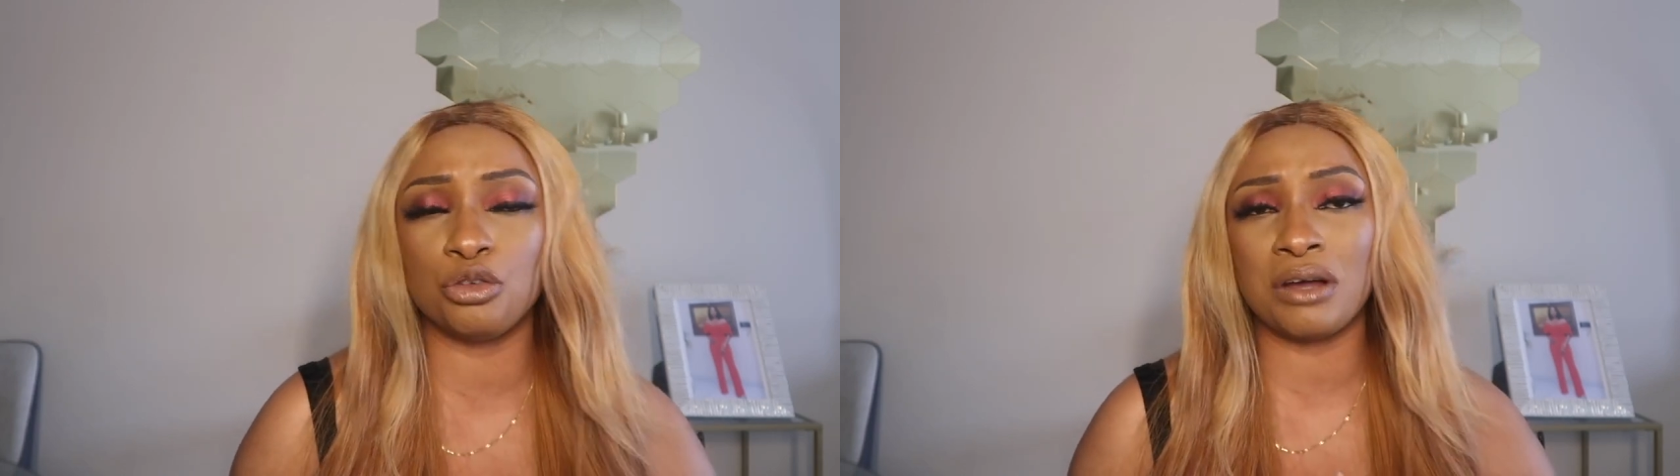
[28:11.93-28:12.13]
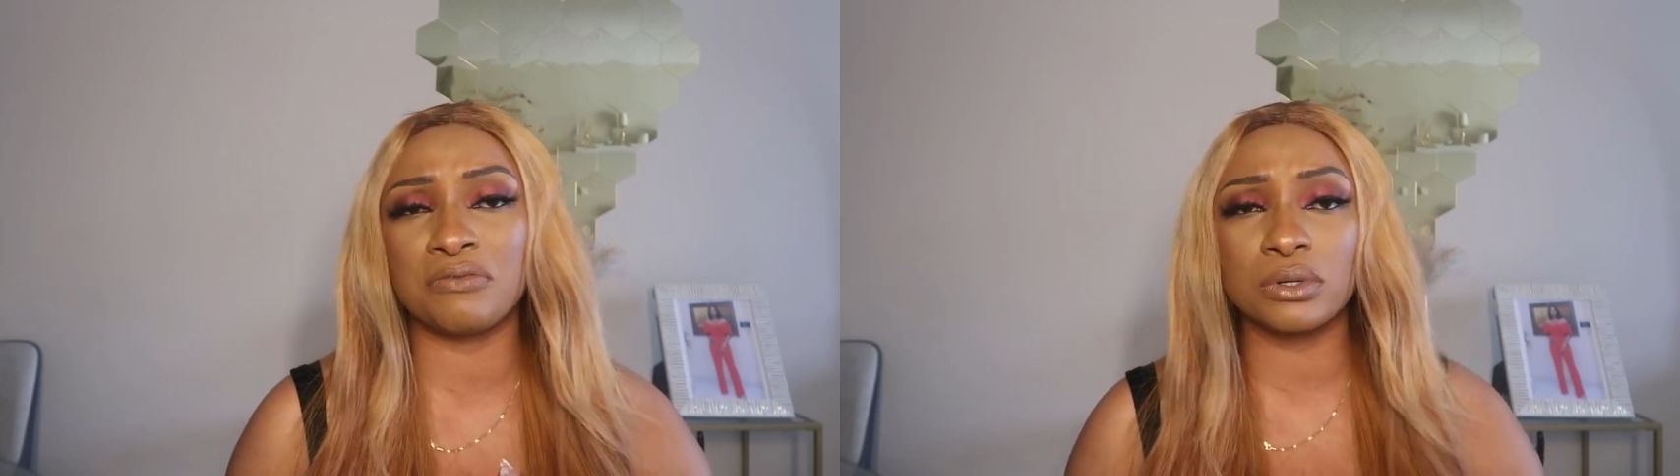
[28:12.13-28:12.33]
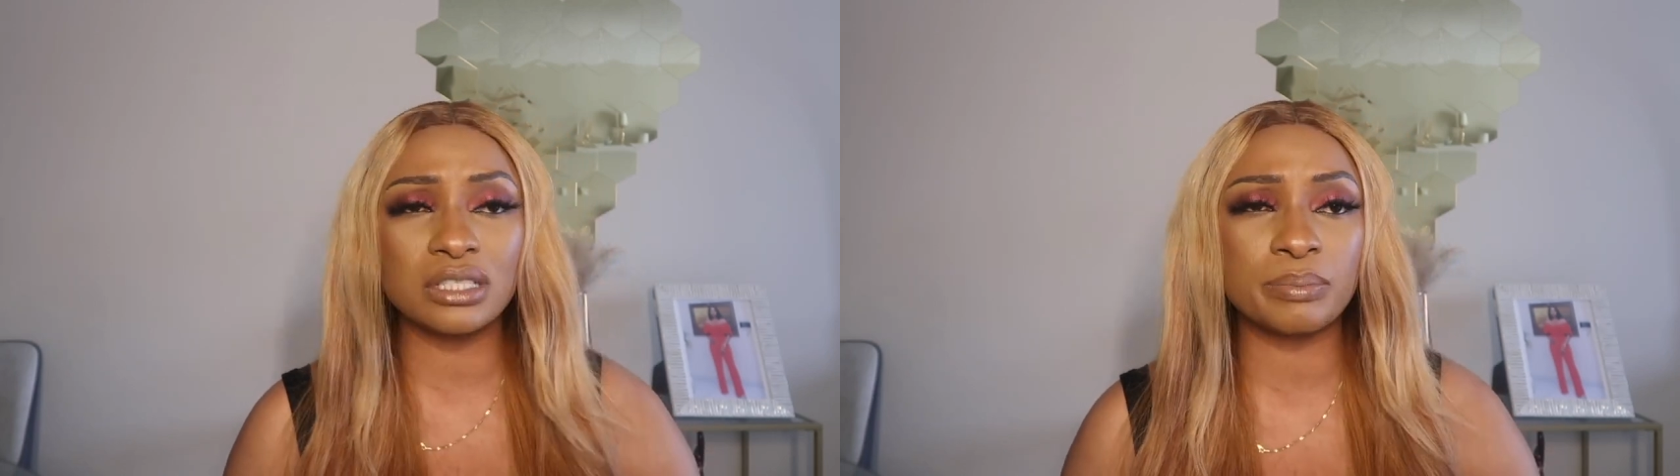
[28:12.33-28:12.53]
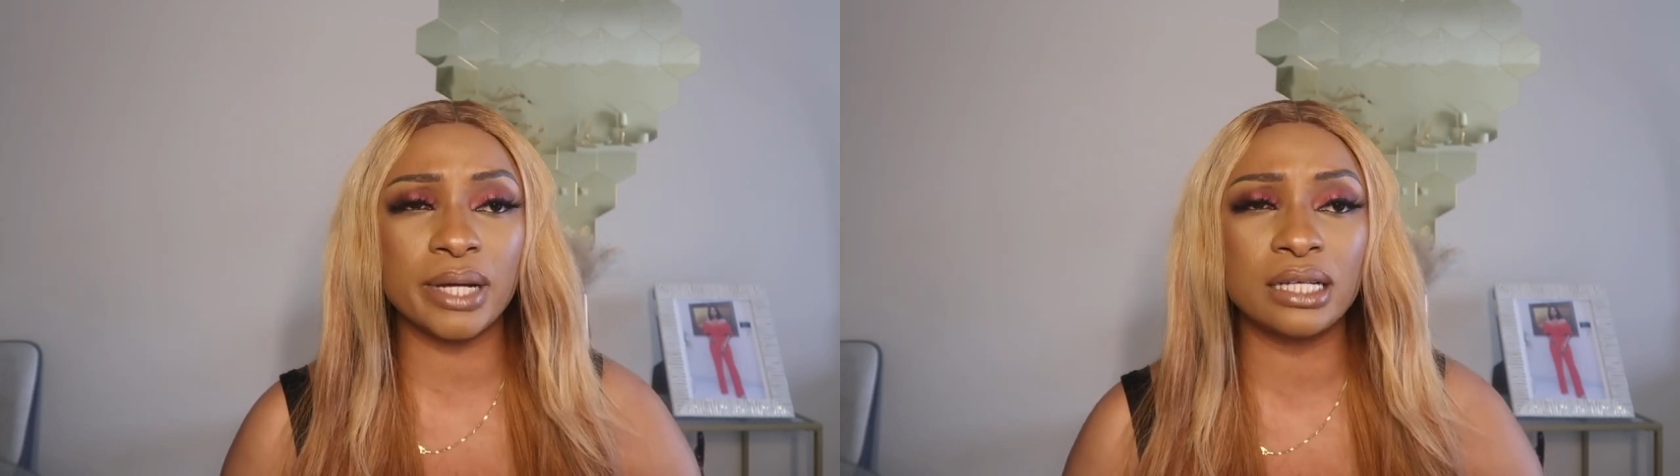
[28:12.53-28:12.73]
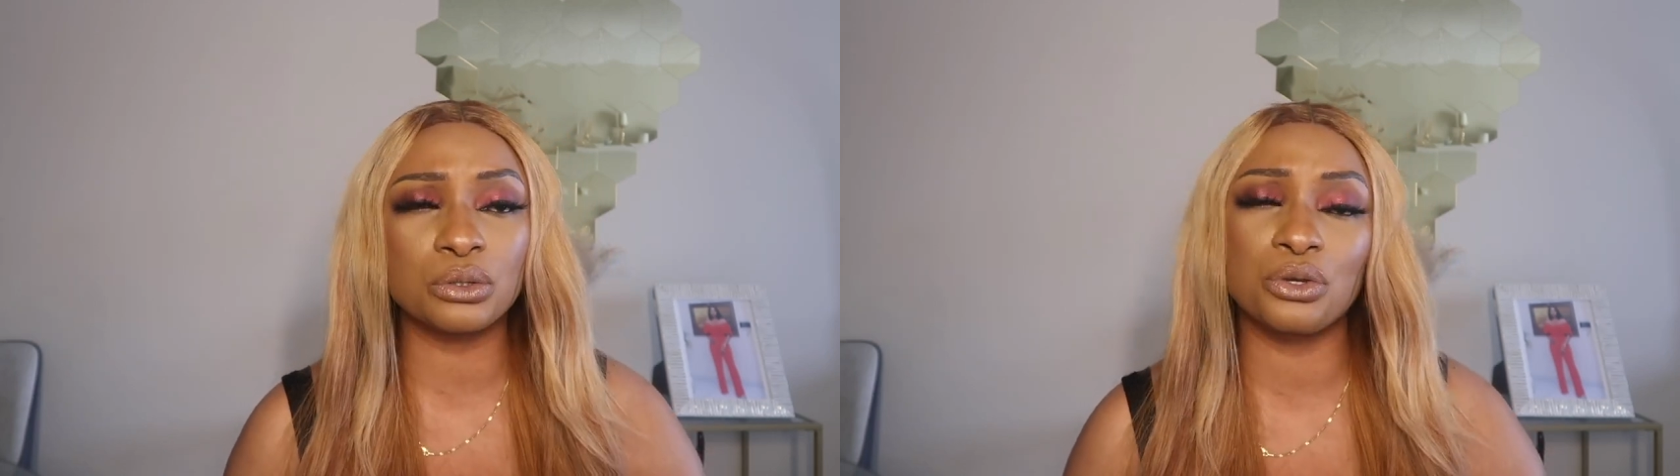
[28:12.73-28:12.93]
you have
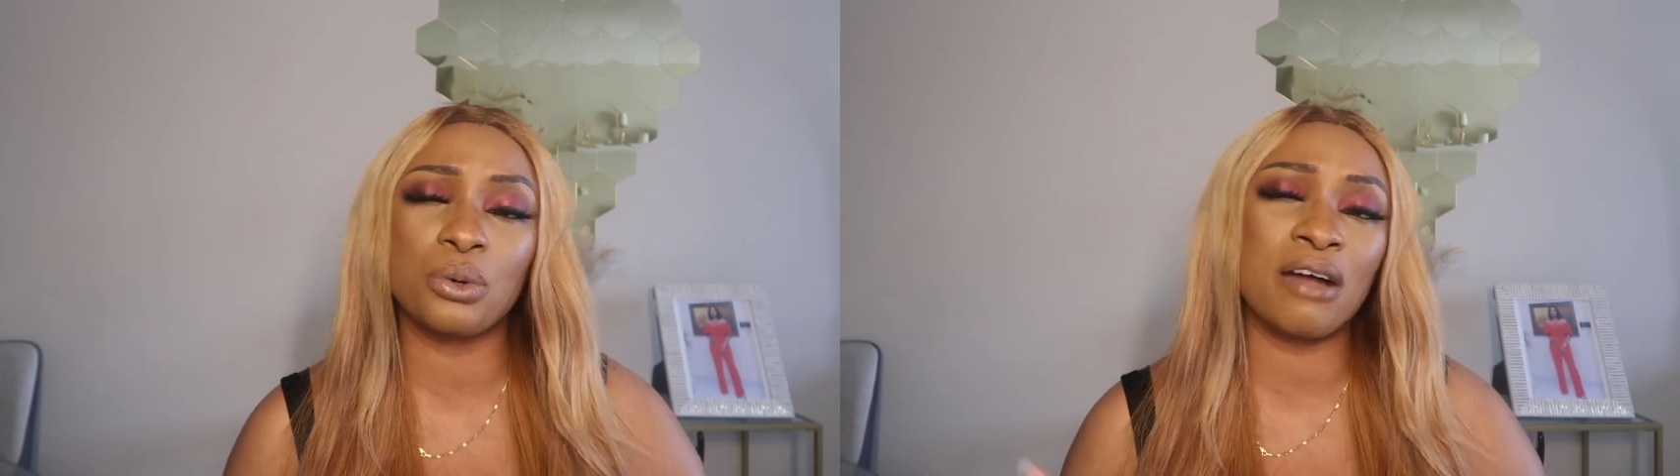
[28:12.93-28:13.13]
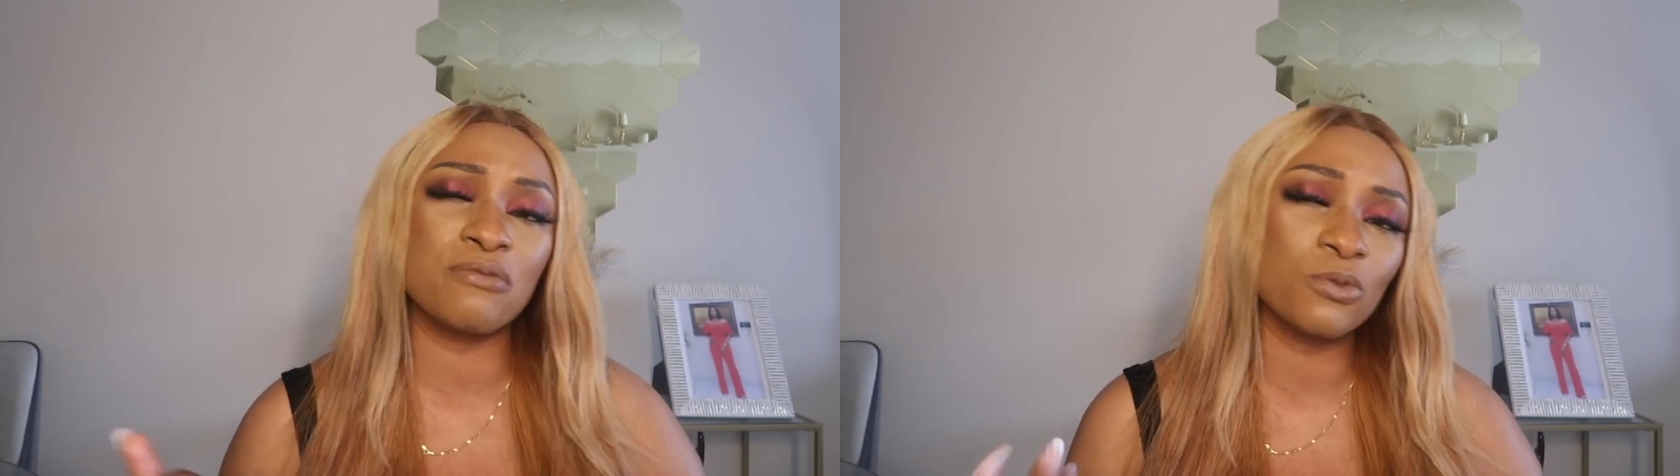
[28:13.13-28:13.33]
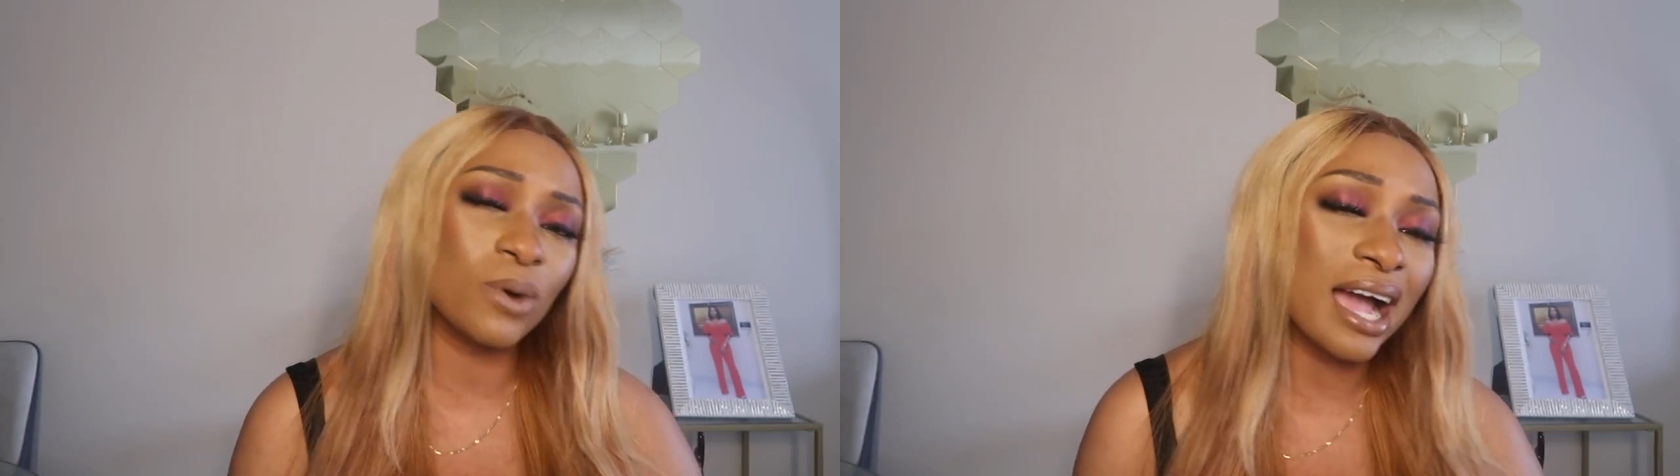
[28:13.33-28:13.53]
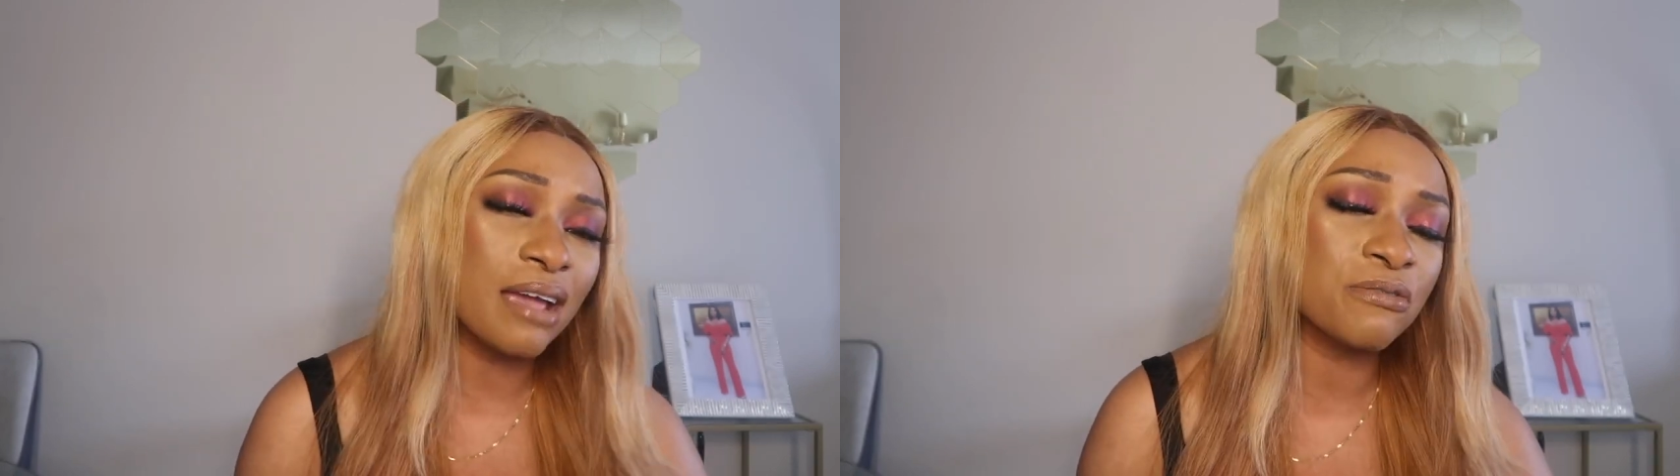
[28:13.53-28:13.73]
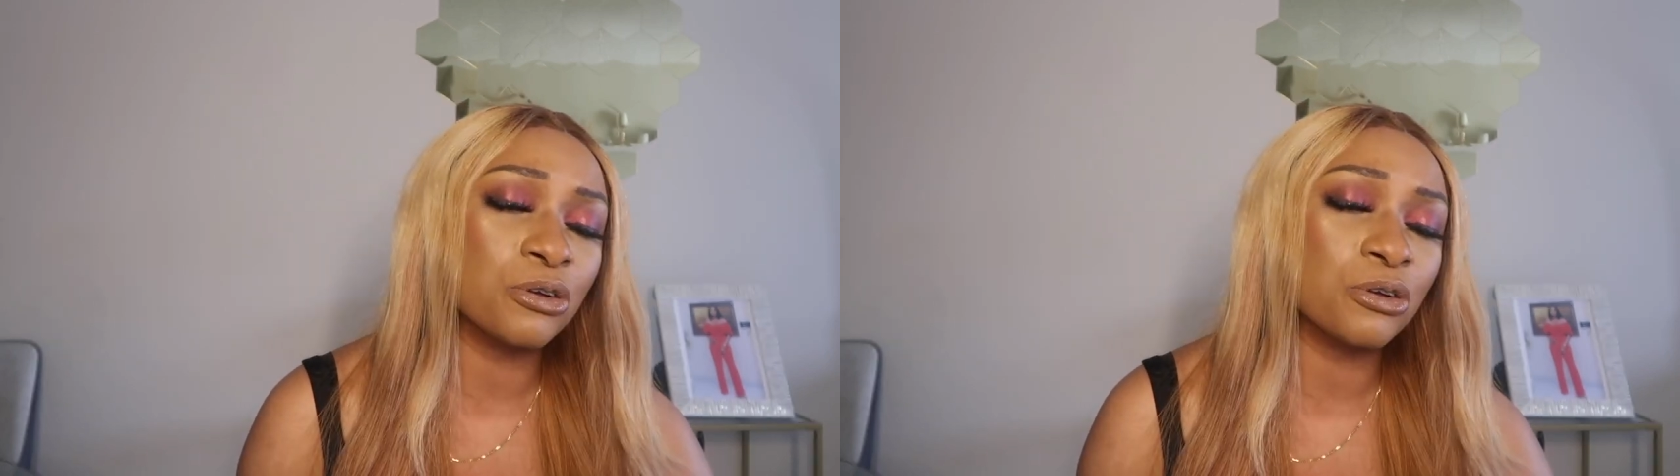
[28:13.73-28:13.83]
husband, or you have wife,